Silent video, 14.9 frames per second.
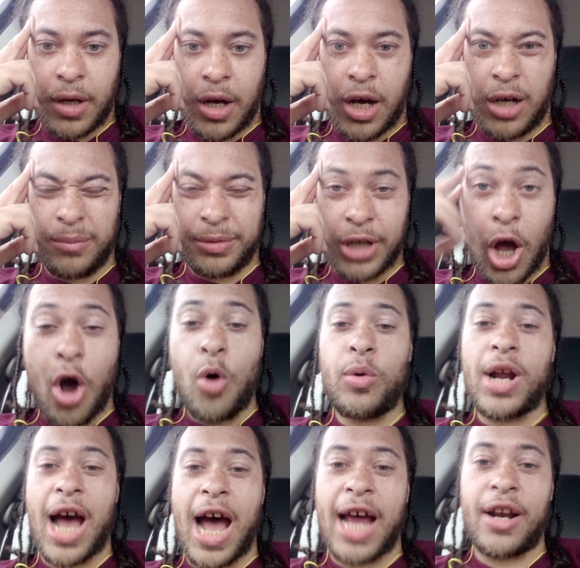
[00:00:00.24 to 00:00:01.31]
um O
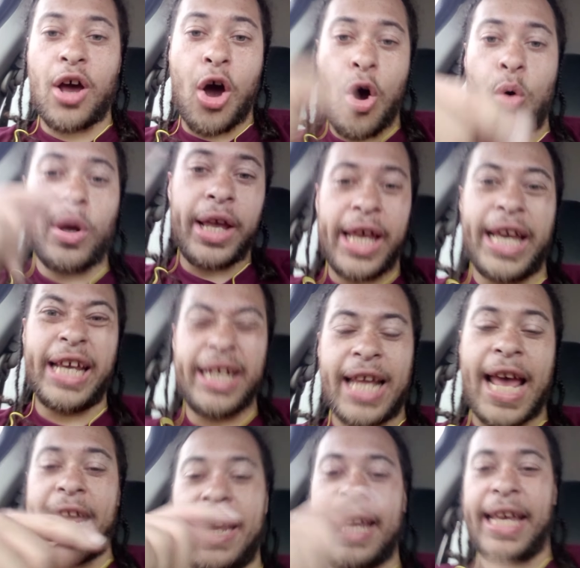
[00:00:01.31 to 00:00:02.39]
nine O O N
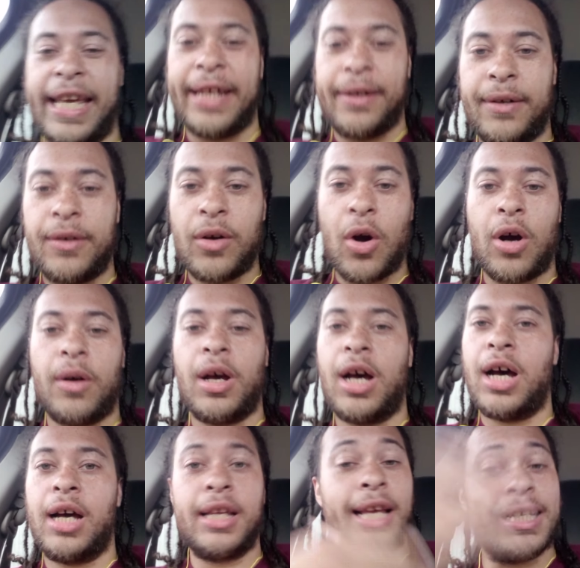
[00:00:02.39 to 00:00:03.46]
A N or
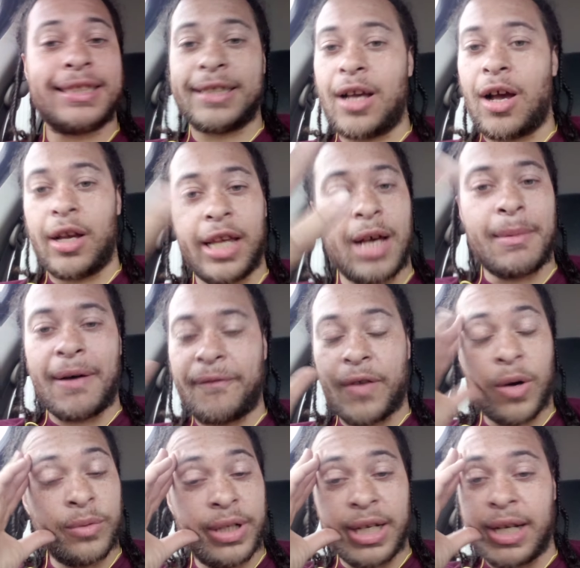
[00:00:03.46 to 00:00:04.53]
uh yes y'all yeah my
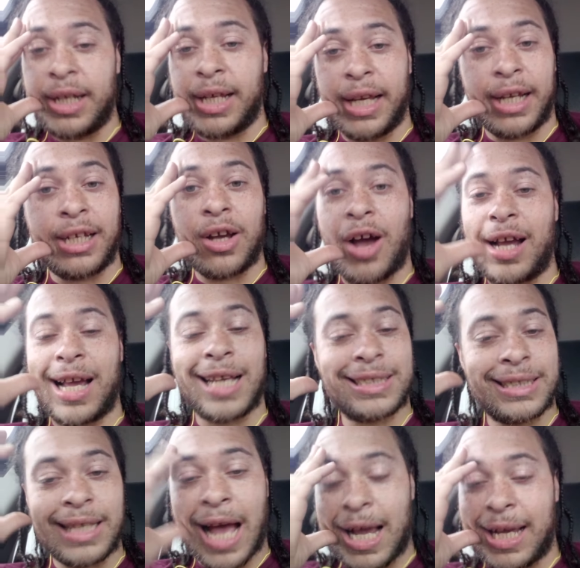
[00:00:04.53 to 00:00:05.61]
phone did it again y'all I got
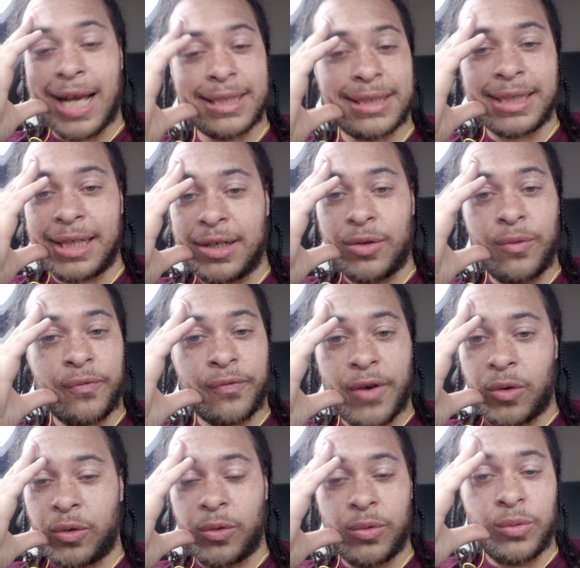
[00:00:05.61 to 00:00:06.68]
to I got to get a new
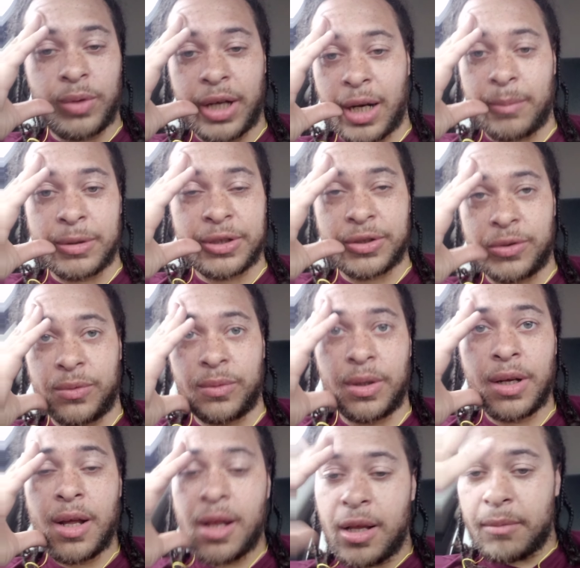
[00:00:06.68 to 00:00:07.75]
phone or a new camera soon
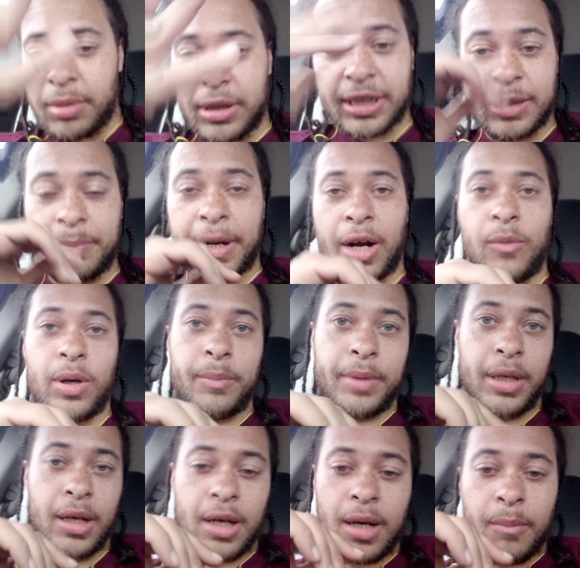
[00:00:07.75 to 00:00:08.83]
but just bear with
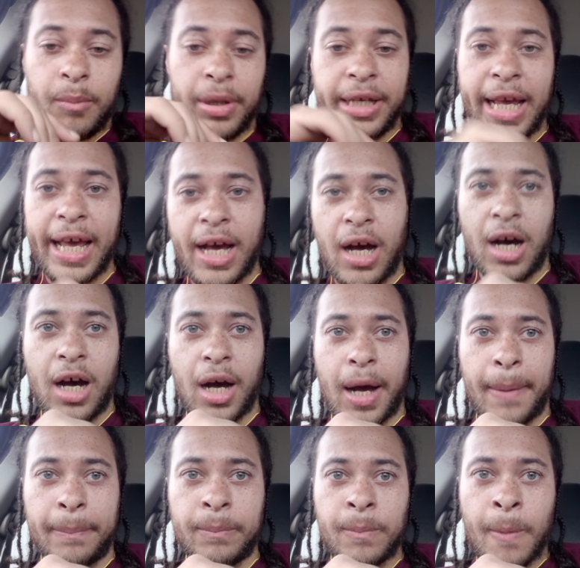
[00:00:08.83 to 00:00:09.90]
me but yeah
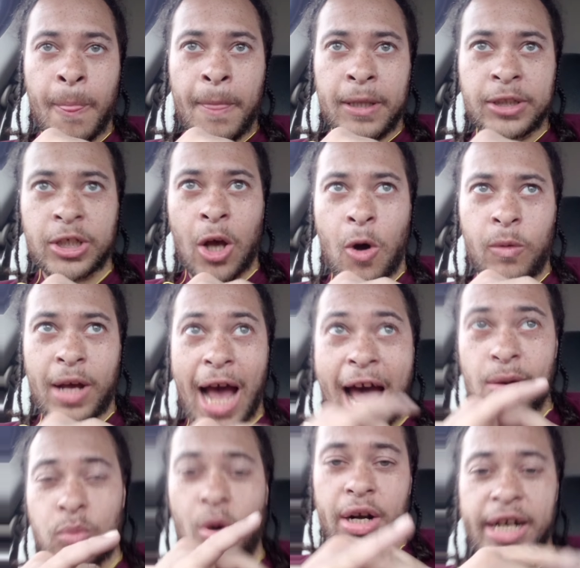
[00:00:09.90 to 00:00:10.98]
um so
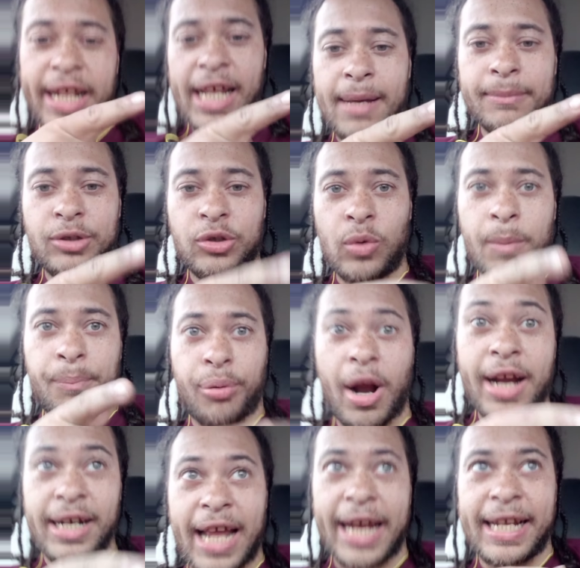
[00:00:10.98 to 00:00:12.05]
God wanted him to
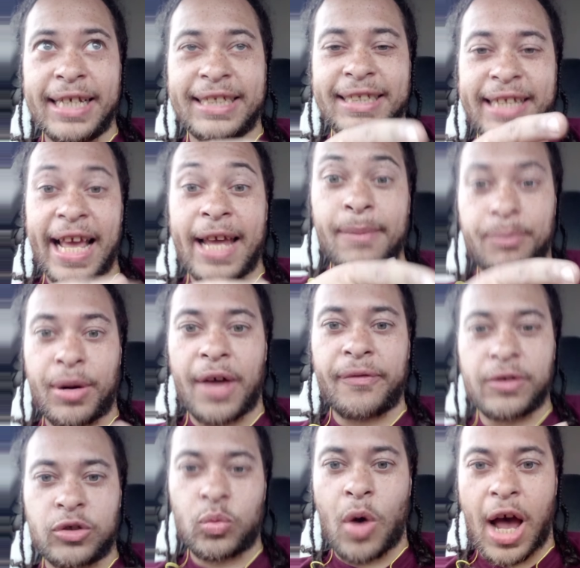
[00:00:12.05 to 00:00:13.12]
impregnate his dead
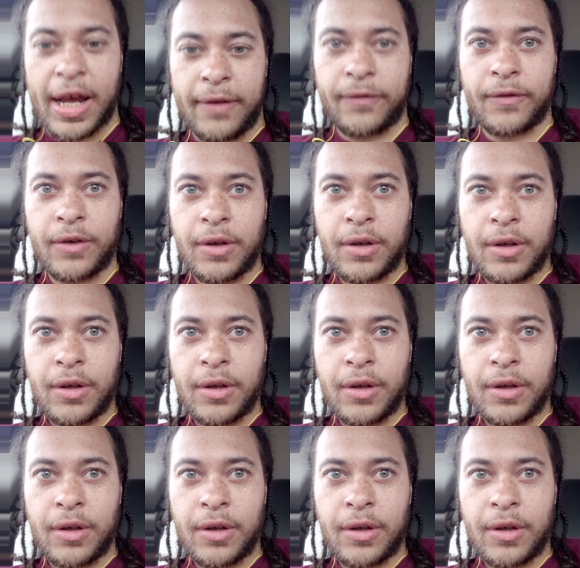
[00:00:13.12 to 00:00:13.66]
brother's wife